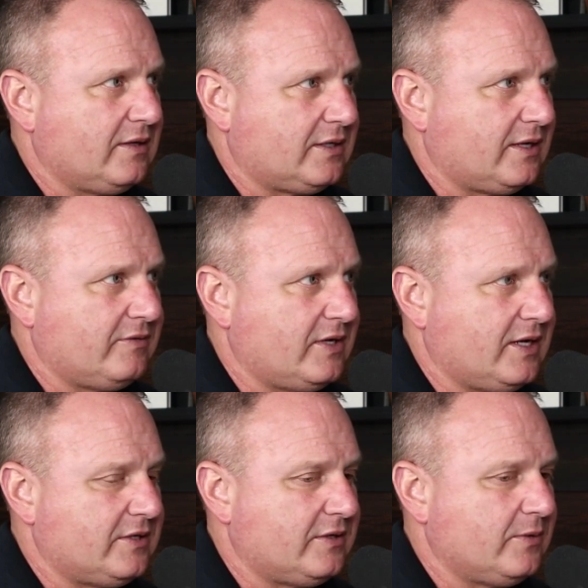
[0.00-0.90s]
Like every
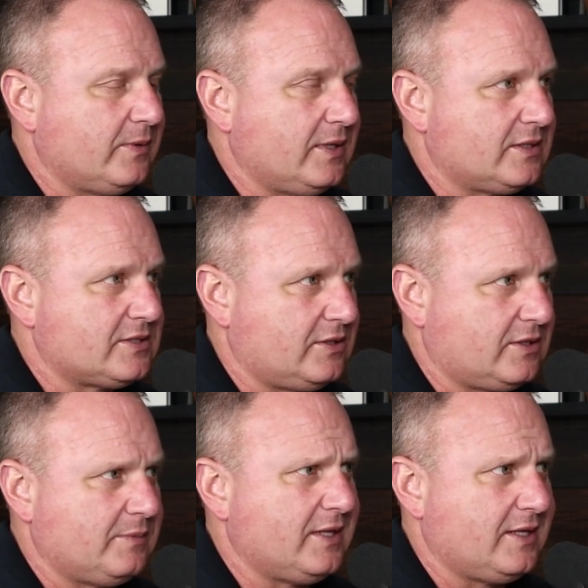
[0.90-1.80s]
night during the week. So you're
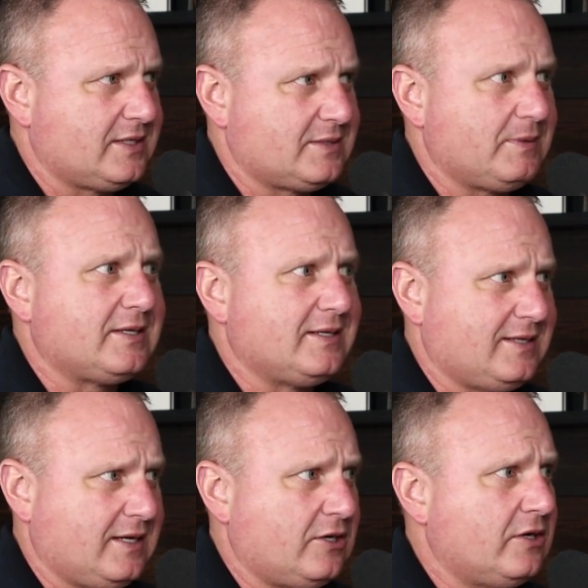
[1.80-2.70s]
going to be like expecting
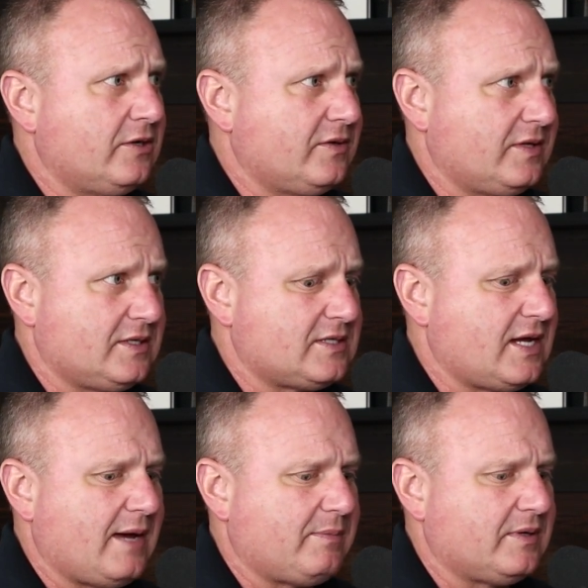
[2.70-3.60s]
dinner and things to
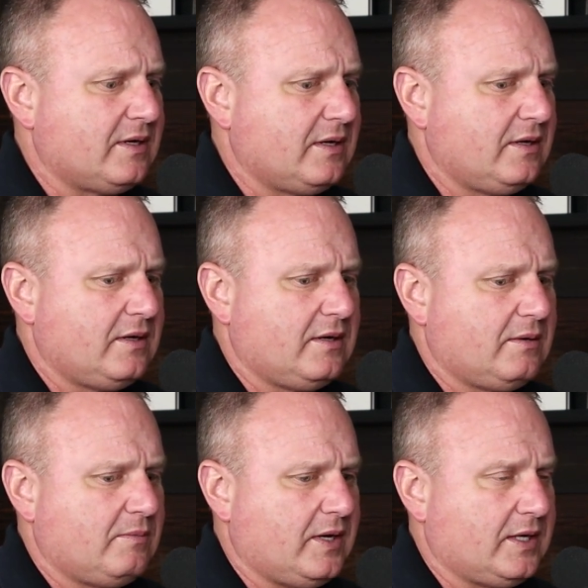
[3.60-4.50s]
happen.
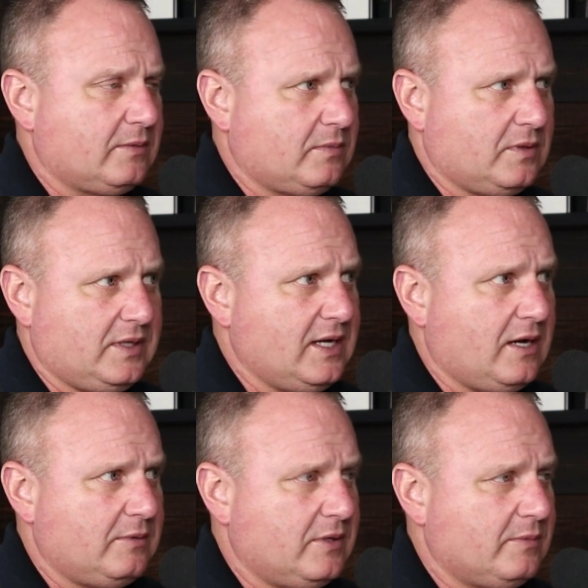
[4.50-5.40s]
I'm like, well, yeah,
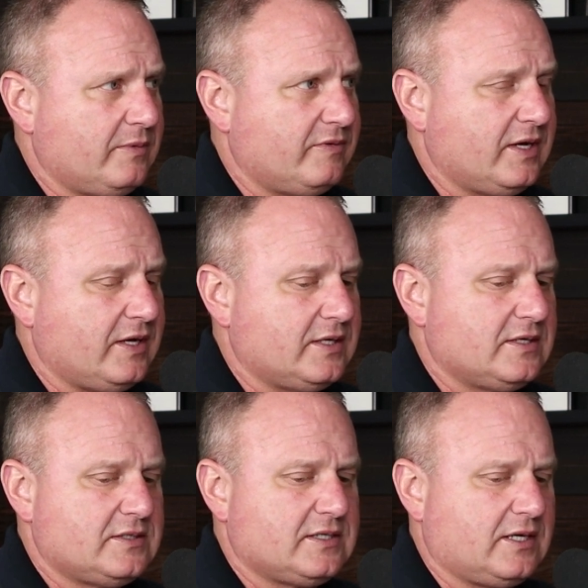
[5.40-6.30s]
I'll be home every night.
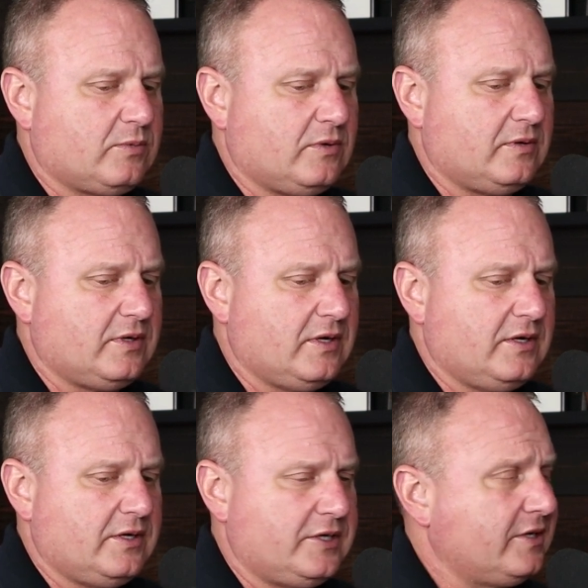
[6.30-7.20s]
She's like, well,
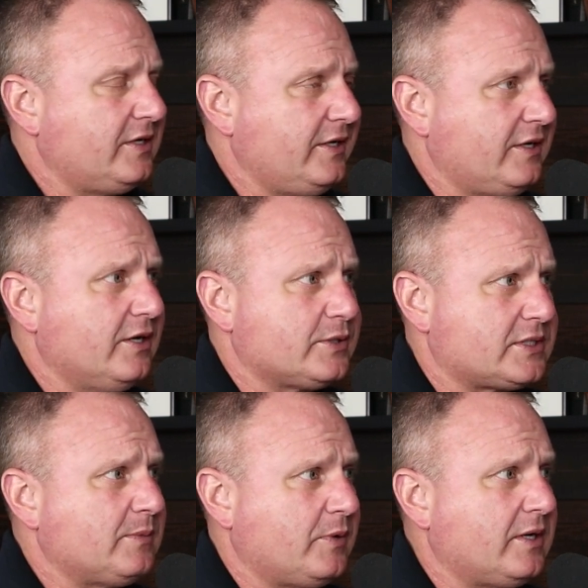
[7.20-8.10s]
you're going to need to go
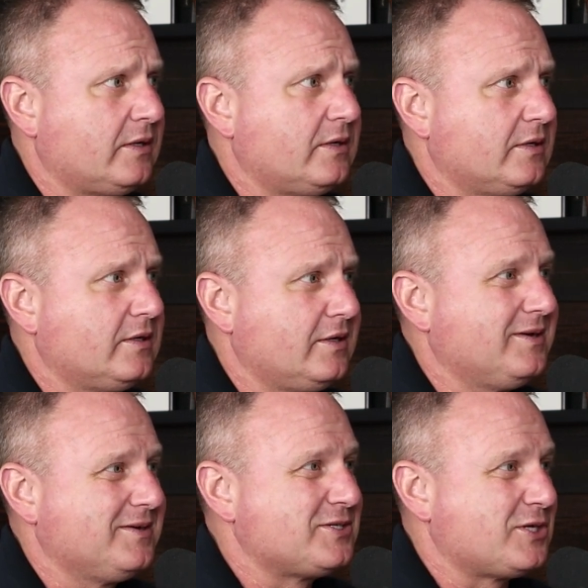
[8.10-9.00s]
somewhere.
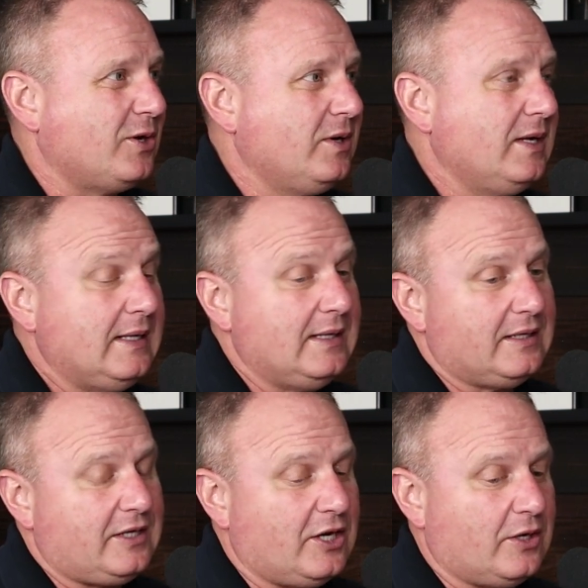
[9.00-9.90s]
So,
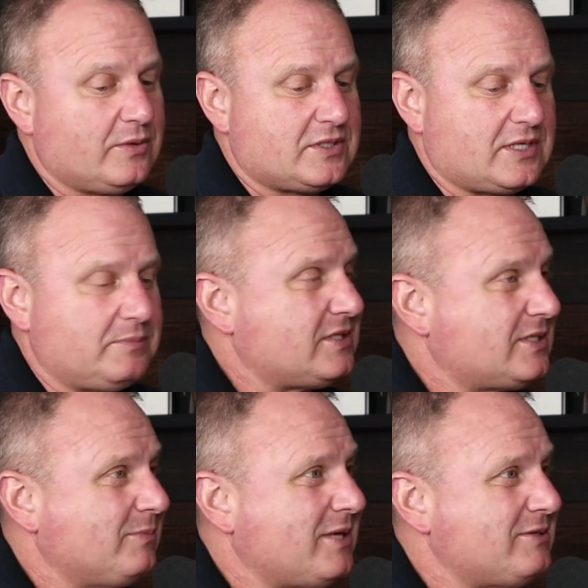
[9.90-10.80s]

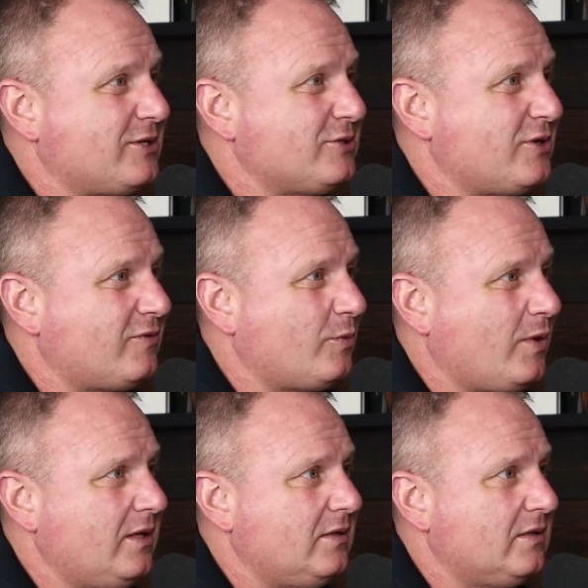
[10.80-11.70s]
sometimes it goes over
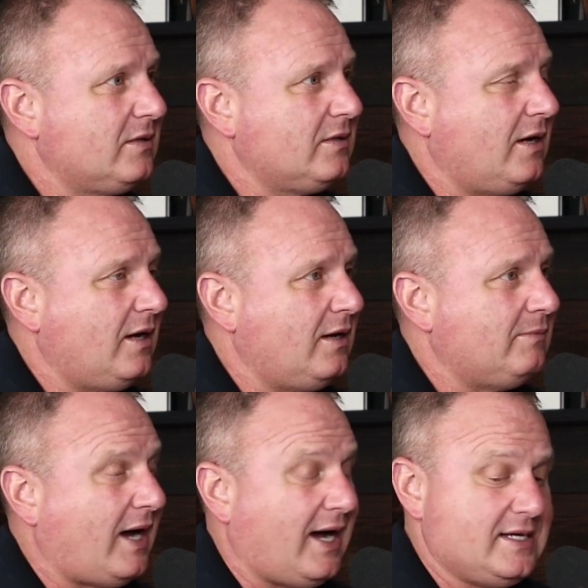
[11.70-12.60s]
well.
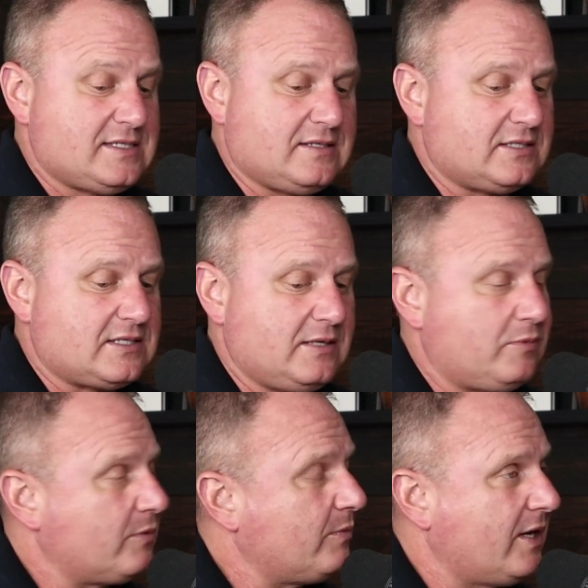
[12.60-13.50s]
I still sleep
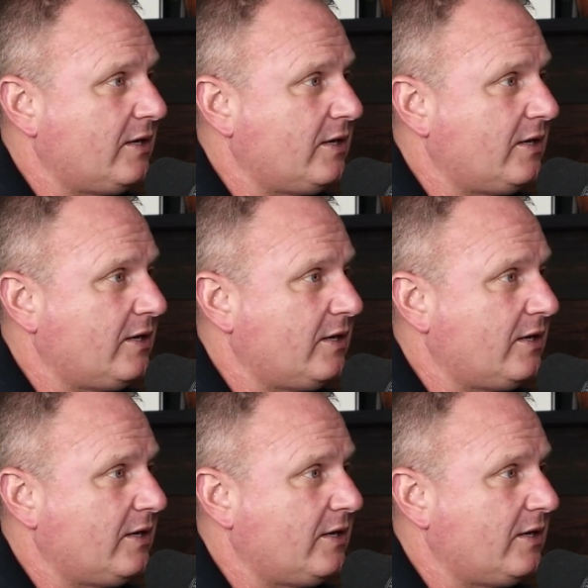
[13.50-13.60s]
with one eye